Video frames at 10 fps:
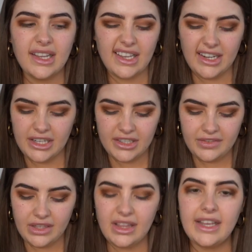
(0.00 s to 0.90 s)
And I
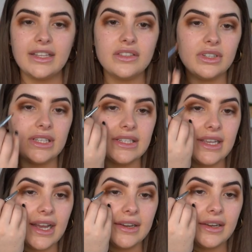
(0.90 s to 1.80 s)
just feel like it's really
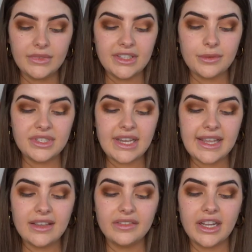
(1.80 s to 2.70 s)
sad. So I'm just
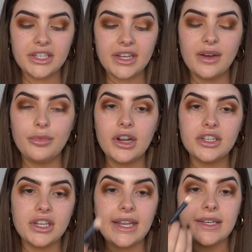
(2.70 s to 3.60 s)
taking a flat shader
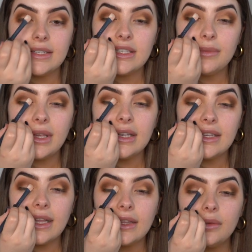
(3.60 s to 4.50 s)
brush and dipping
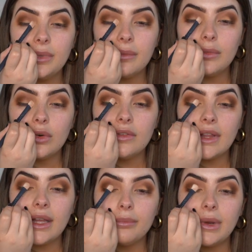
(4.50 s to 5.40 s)
into that little bit more of
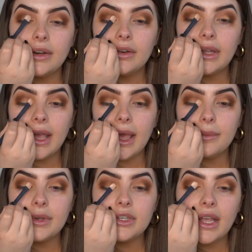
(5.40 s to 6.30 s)
like a buttery
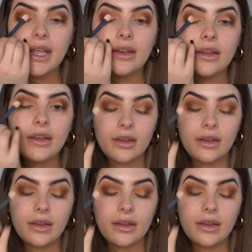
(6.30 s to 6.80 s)
amber shade